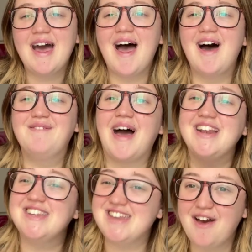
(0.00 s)

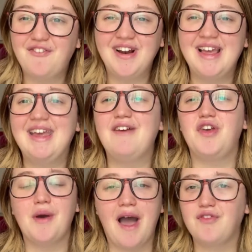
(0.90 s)
And definitely, if
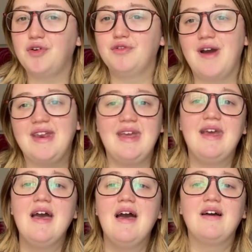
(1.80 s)
you haven't
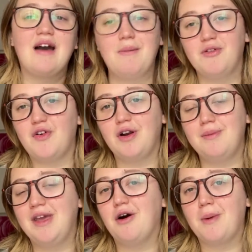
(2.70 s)
already, come and follow
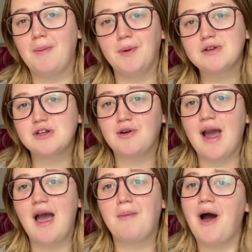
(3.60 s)
me on my
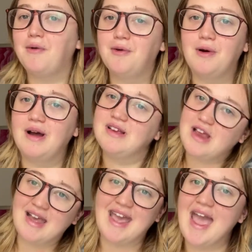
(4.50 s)
Bookstagram. I will,
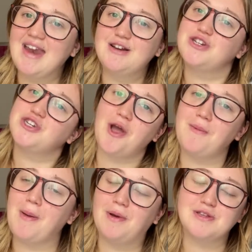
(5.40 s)
again, show
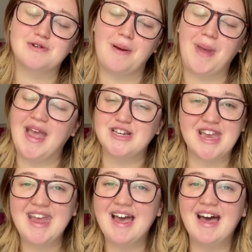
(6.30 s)
my Bookstagram page
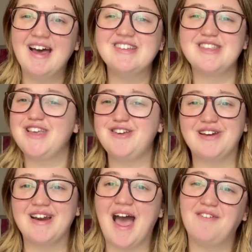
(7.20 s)
here so that you
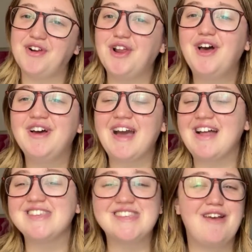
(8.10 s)
can have a look
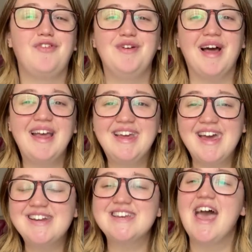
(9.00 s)
and see if you like
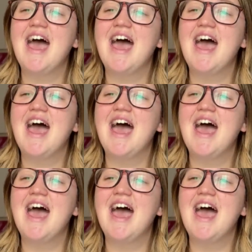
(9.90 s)
it.